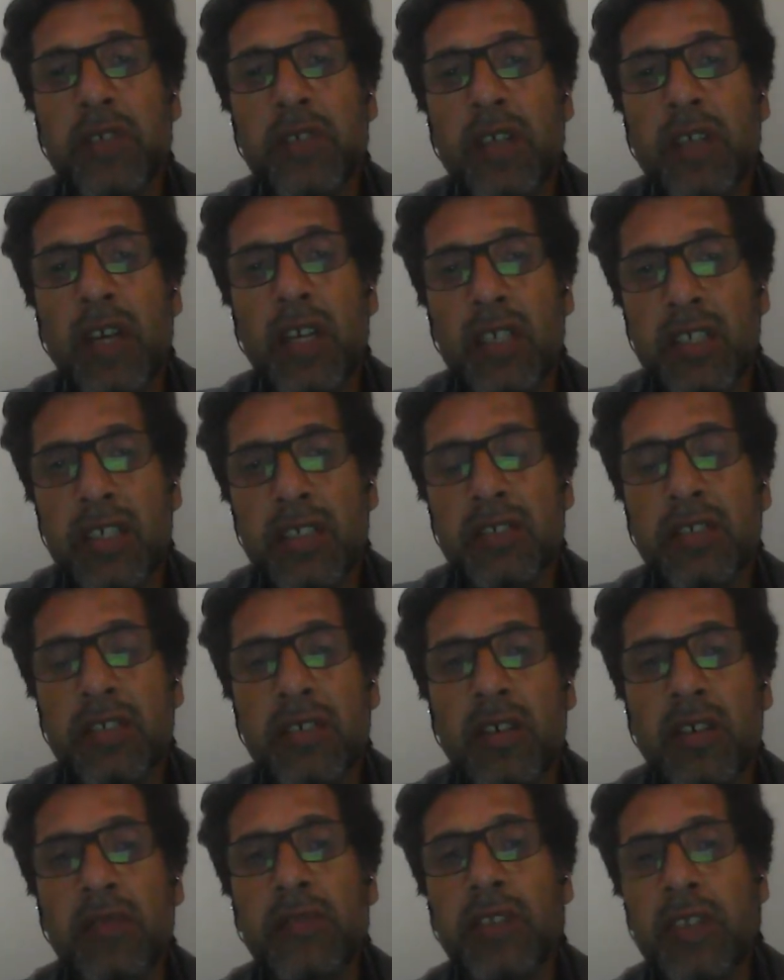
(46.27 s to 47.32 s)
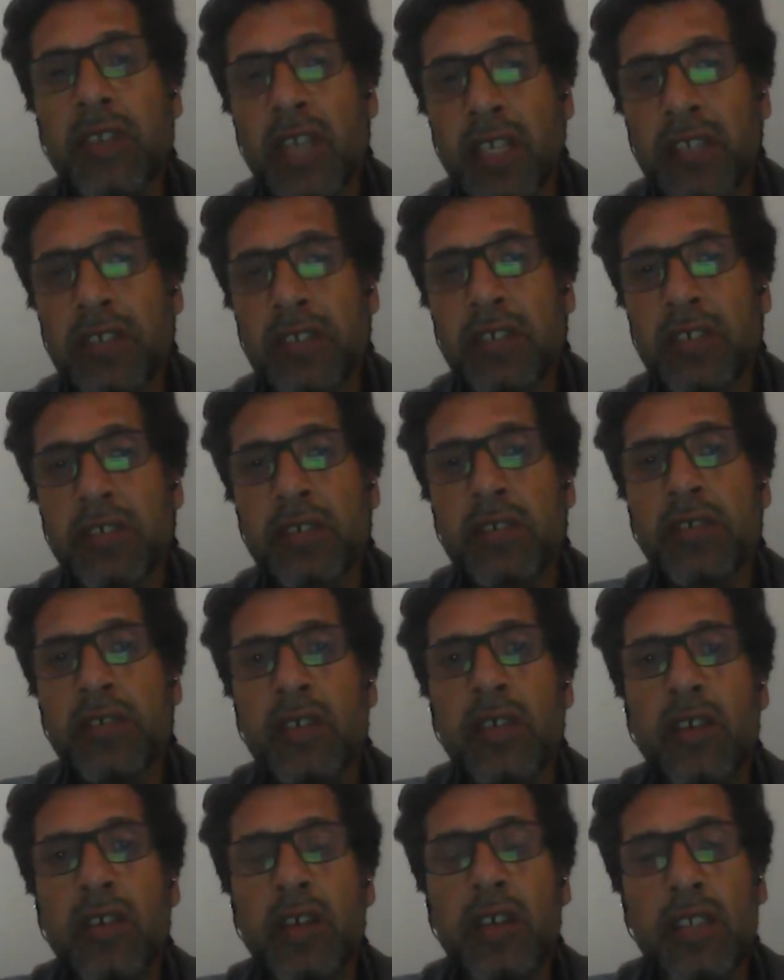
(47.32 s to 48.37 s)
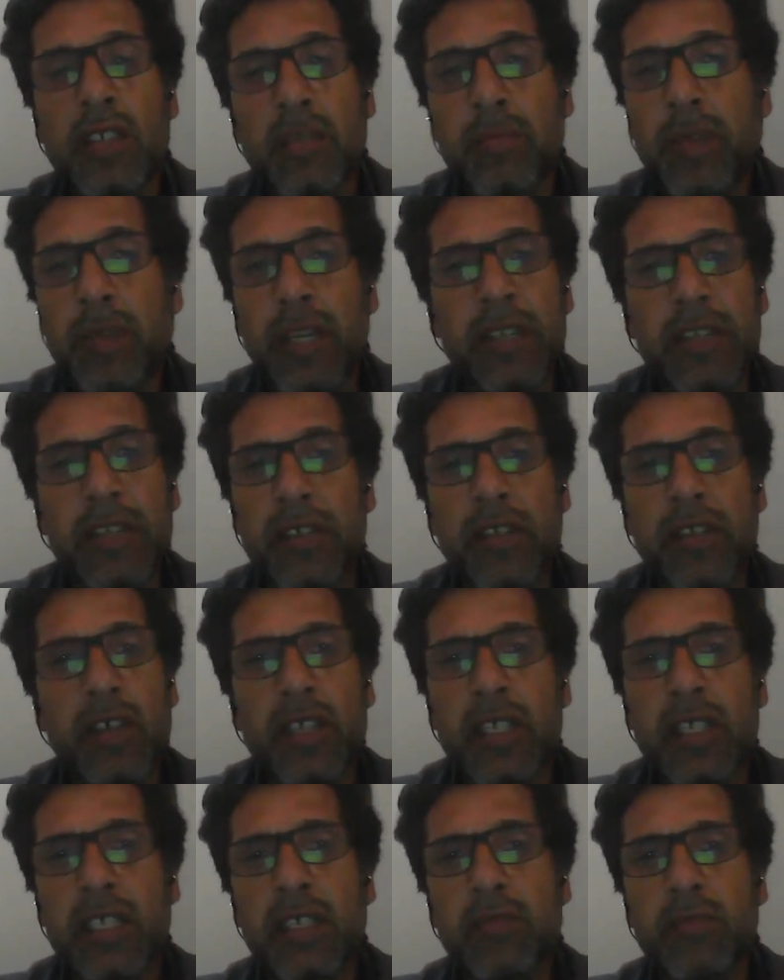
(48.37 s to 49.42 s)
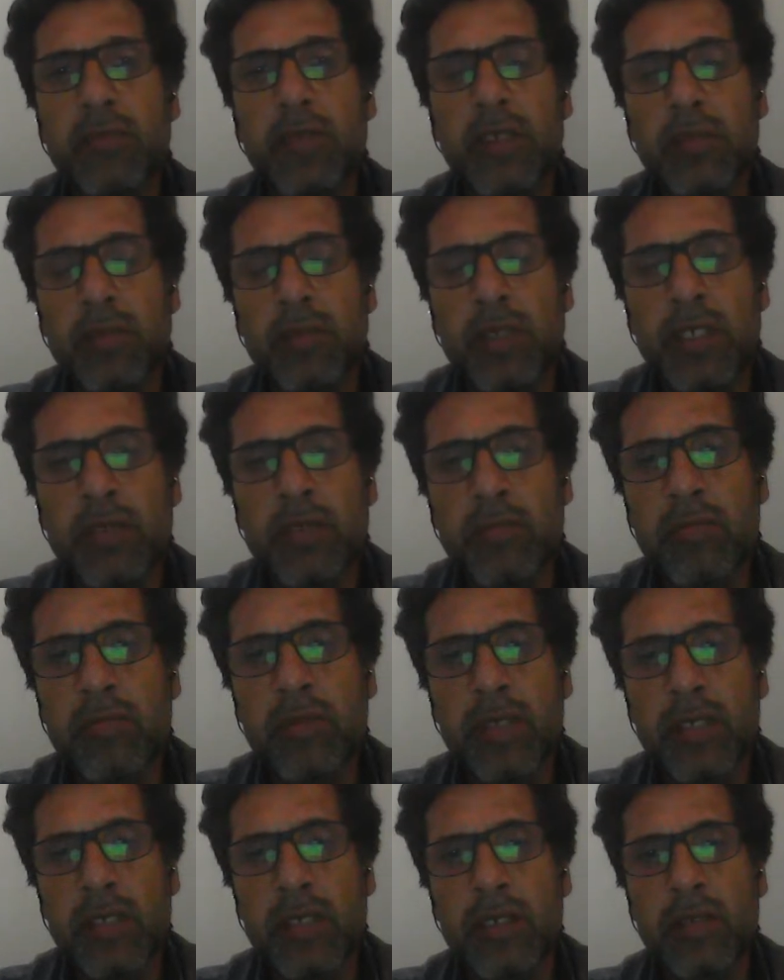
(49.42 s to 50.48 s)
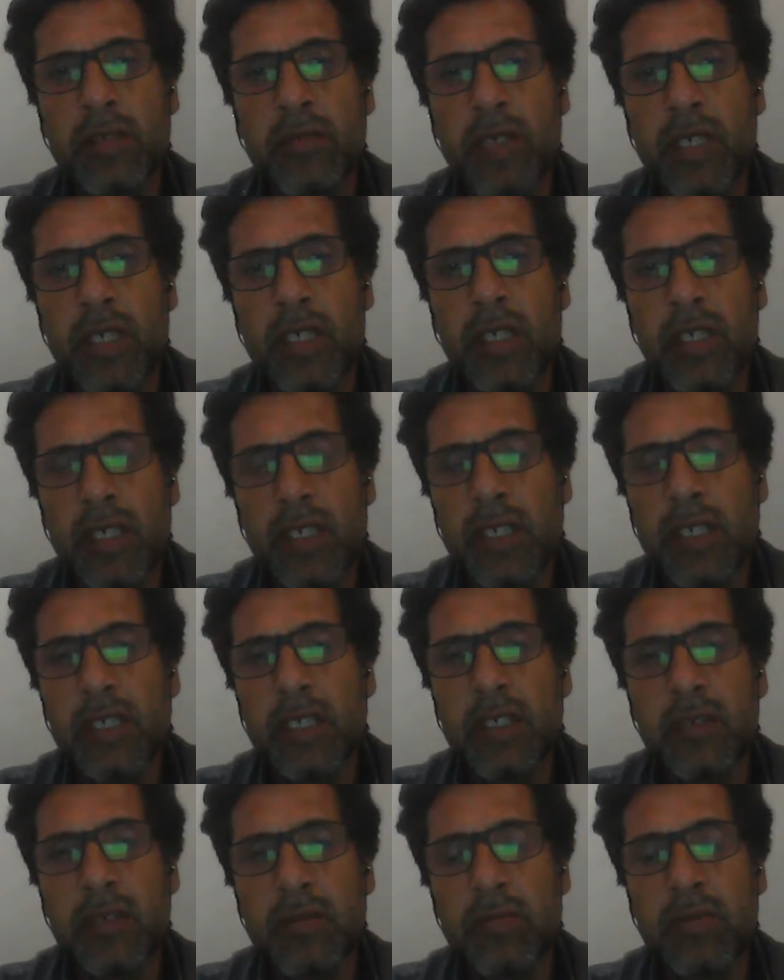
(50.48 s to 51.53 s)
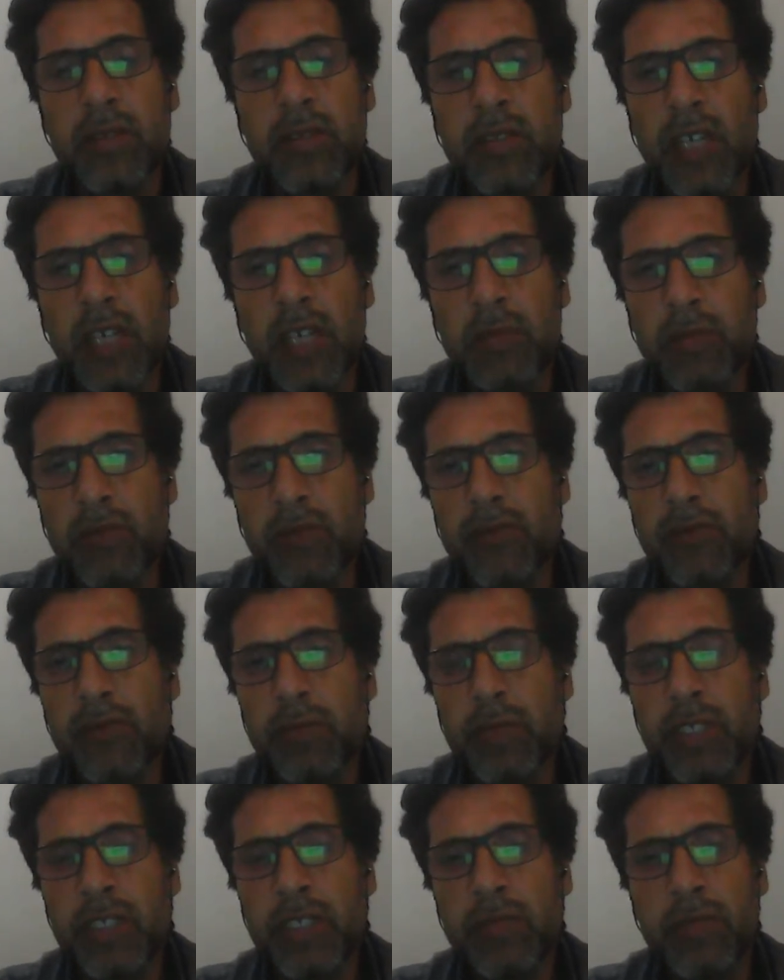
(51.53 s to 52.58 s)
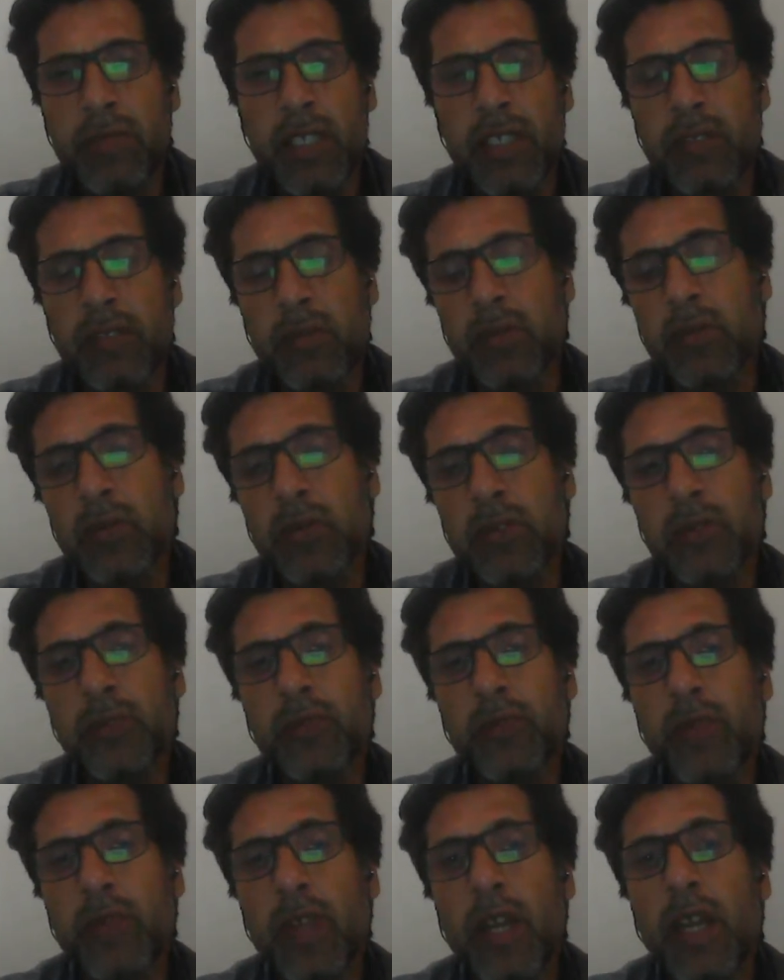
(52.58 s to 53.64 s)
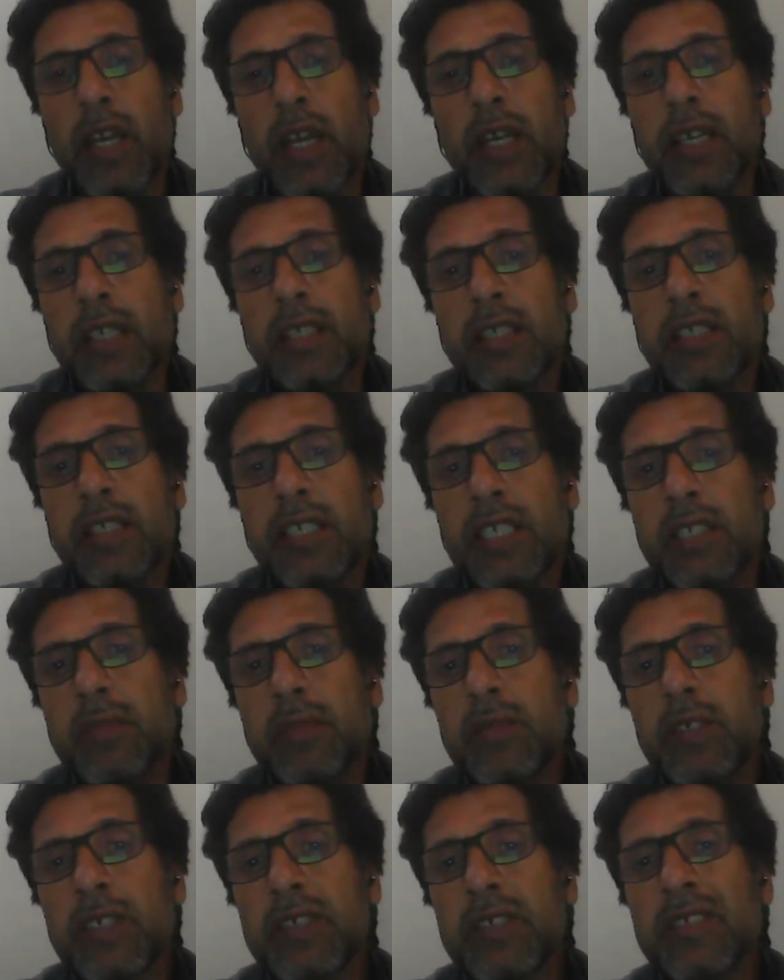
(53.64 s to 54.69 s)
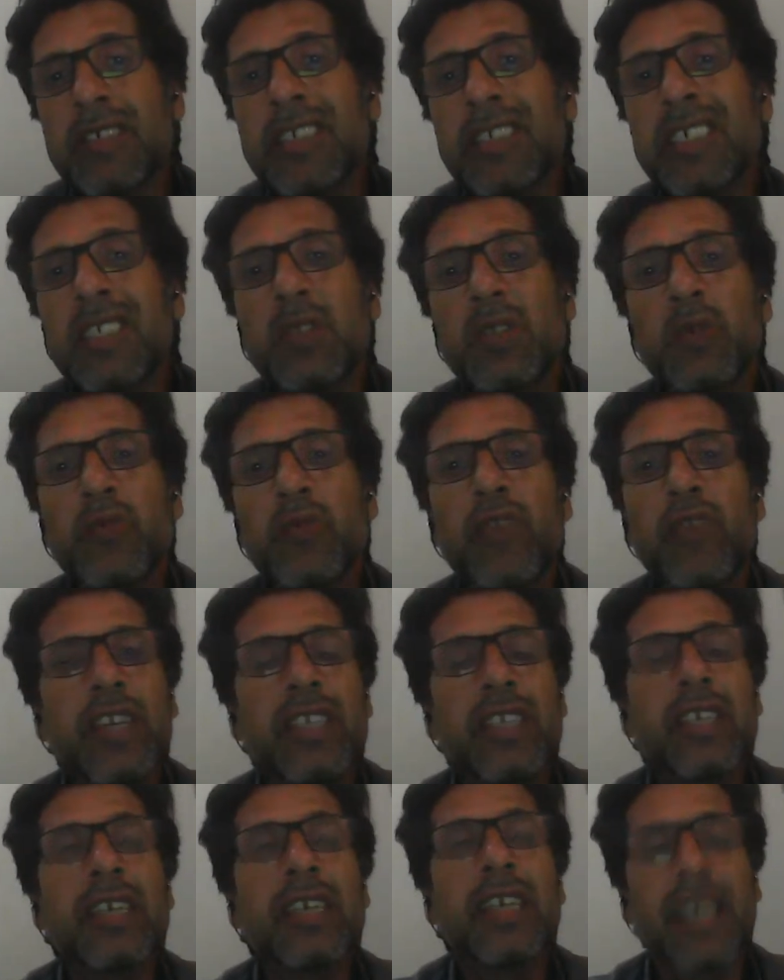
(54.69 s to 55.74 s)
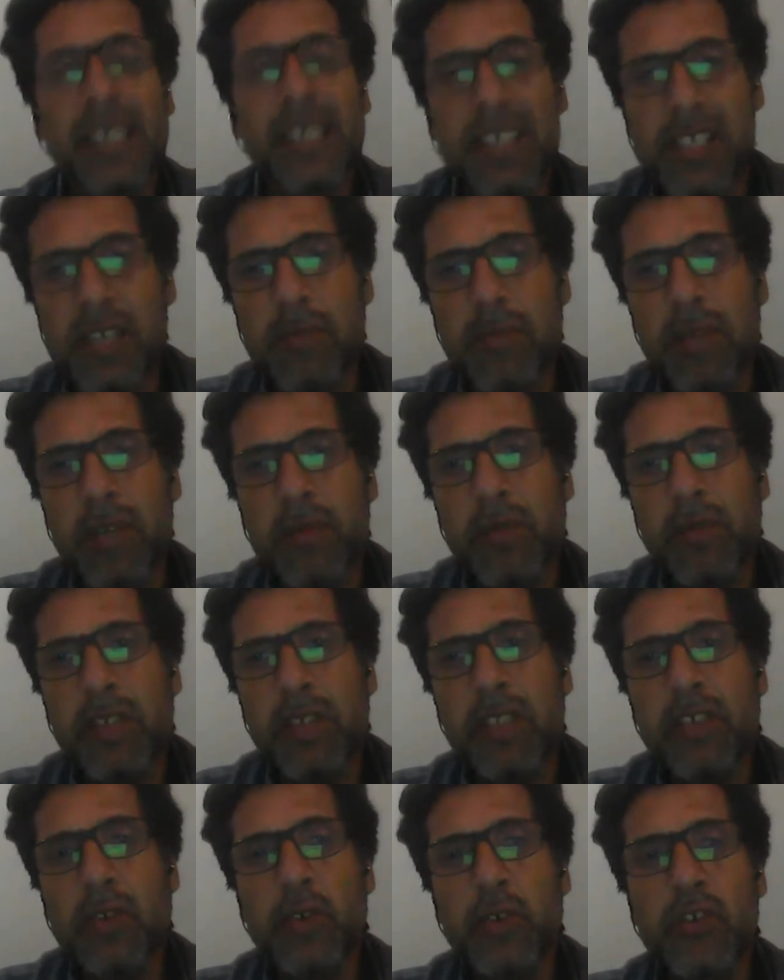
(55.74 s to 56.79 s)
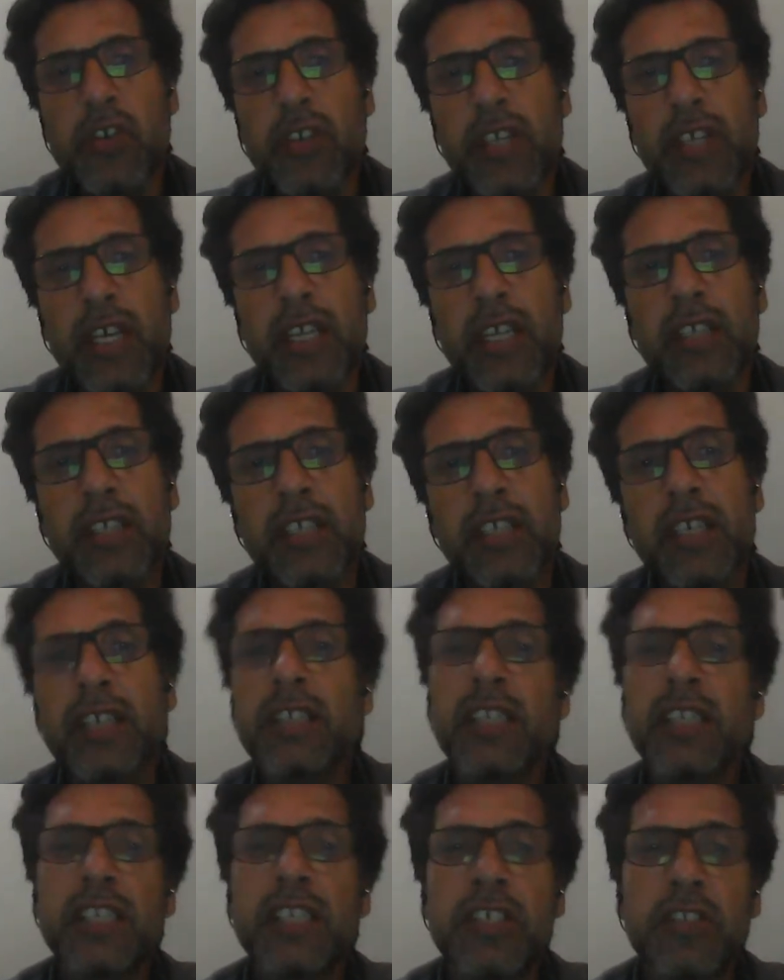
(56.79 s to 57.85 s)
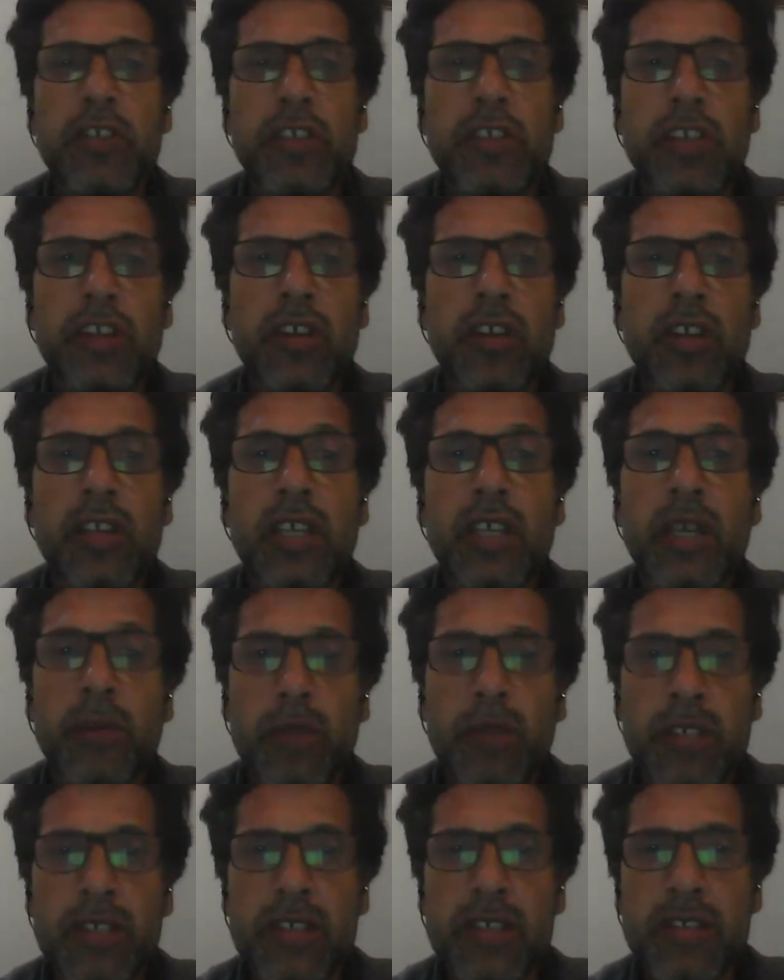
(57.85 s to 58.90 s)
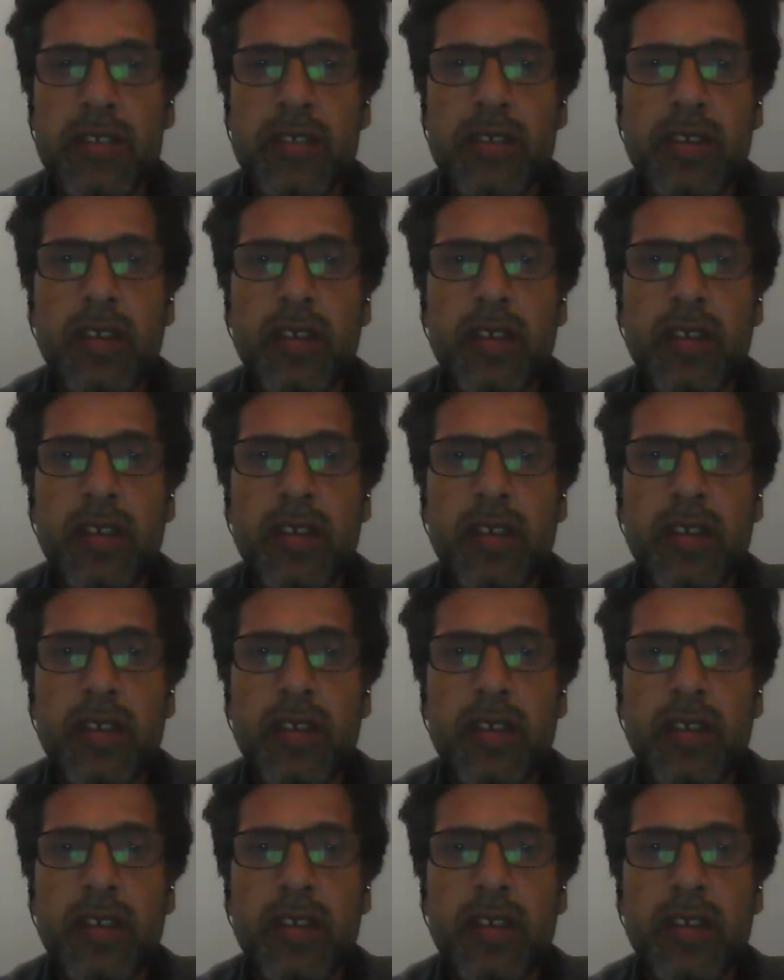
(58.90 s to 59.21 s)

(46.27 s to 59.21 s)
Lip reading: artist, the writer, or the painter, or any medium, any type of medium that you use. These works seek to find a connection between social reality and the historical events.